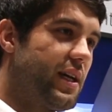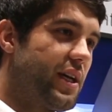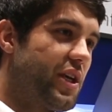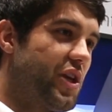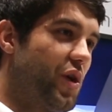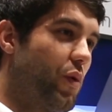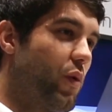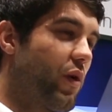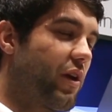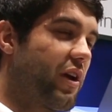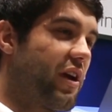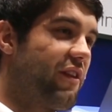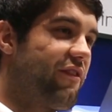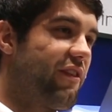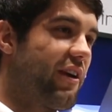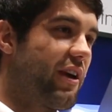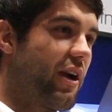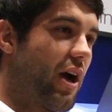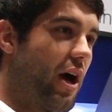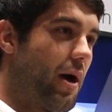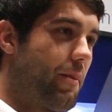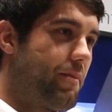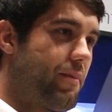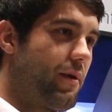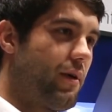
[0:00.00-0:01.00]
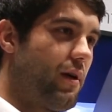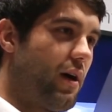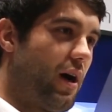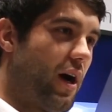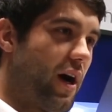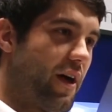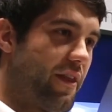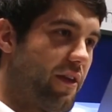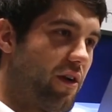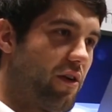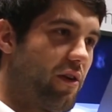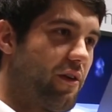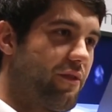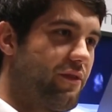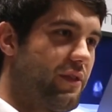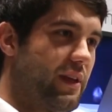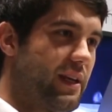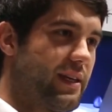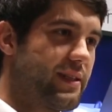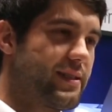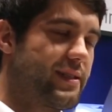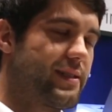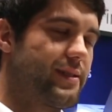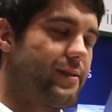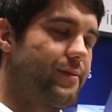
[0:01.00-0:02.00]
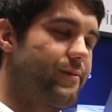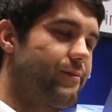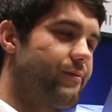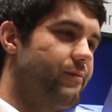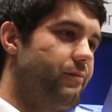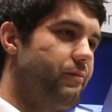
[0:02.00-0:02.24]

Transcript: you were giving up other of these